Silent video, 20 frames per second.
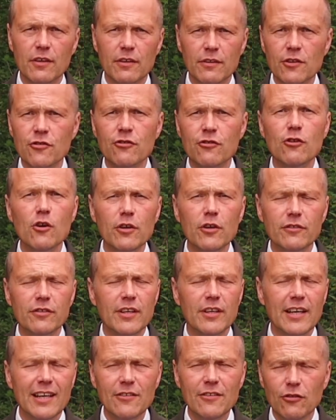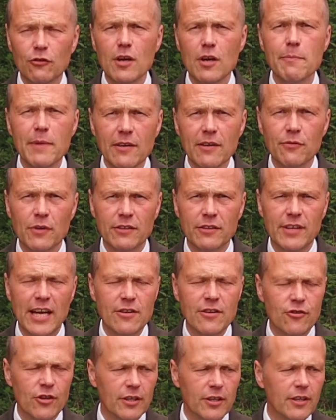the shirt is screaming for
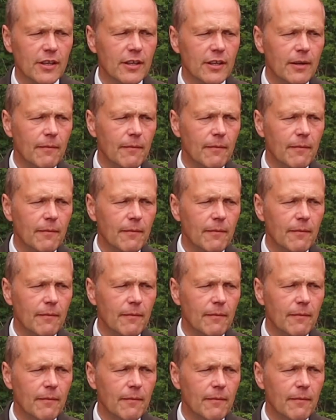attention.